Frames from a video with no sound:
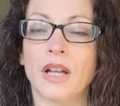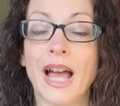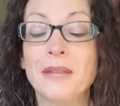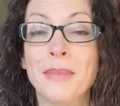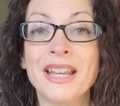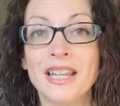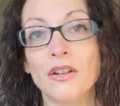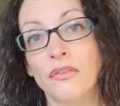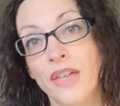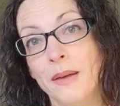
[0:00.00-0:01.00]
and
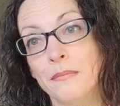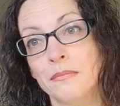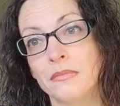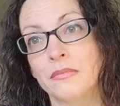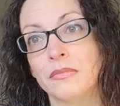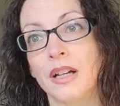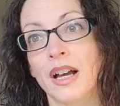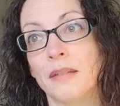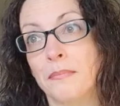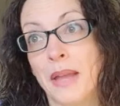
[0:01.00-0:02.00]
many of them
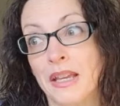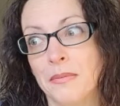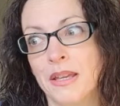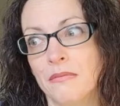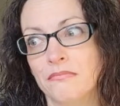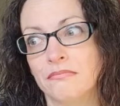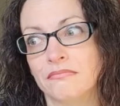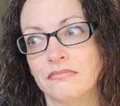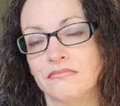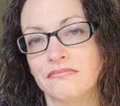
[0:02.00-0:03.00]
maybe
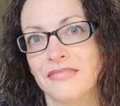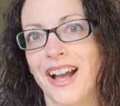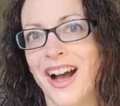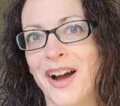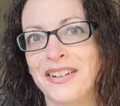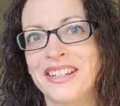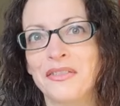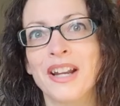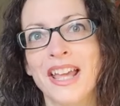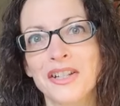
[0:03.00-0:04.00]
are in
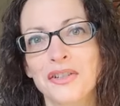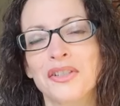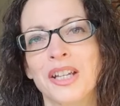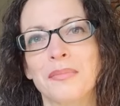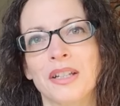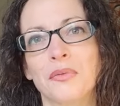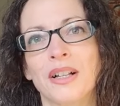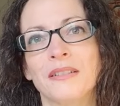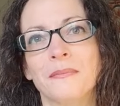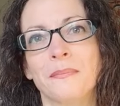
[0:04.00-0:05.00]
relationships as
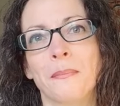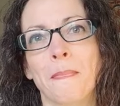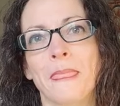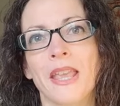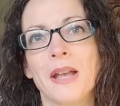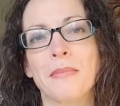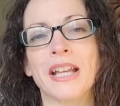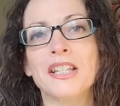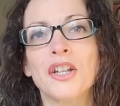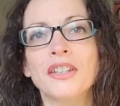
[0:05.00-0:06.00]
well.
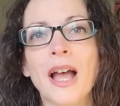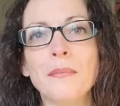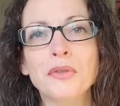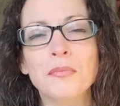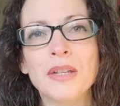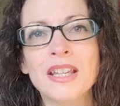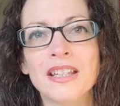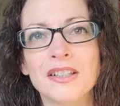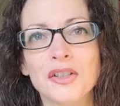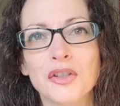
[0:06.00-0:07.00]
But it's not up to
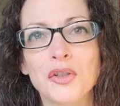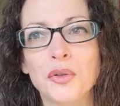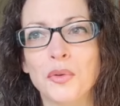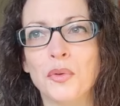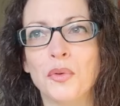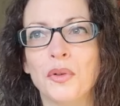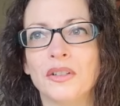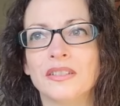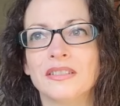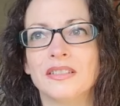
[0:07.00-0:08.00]
me to
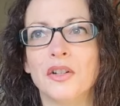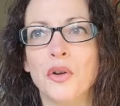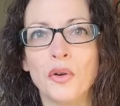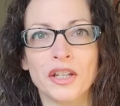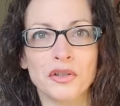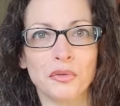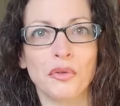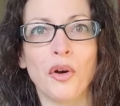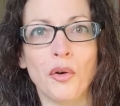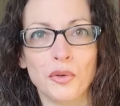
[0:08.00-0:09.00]
look into
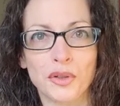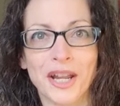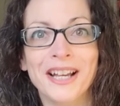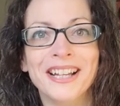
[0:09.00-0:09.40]
those